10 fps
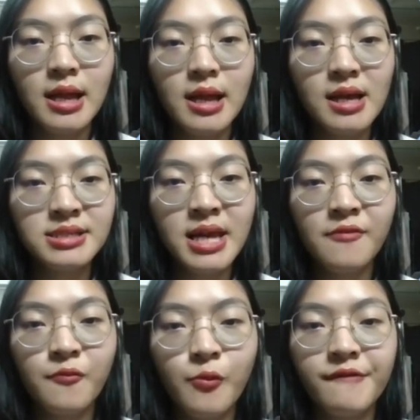Let's
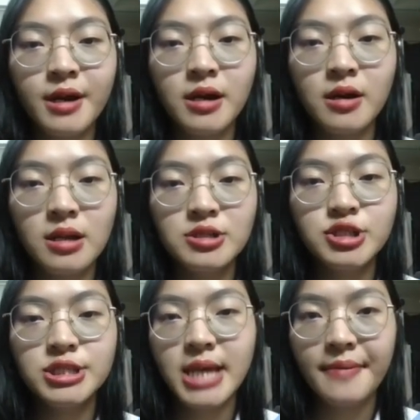start with the
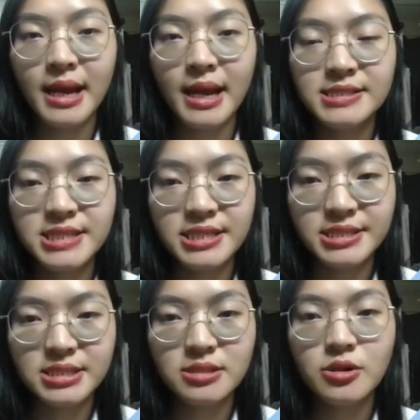correlations
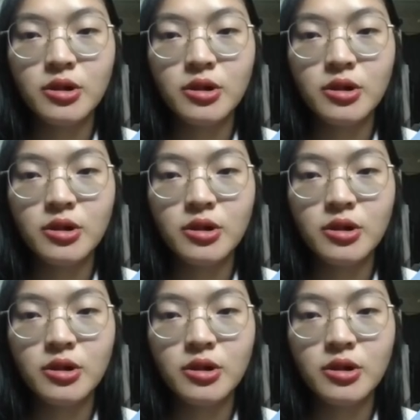analysis.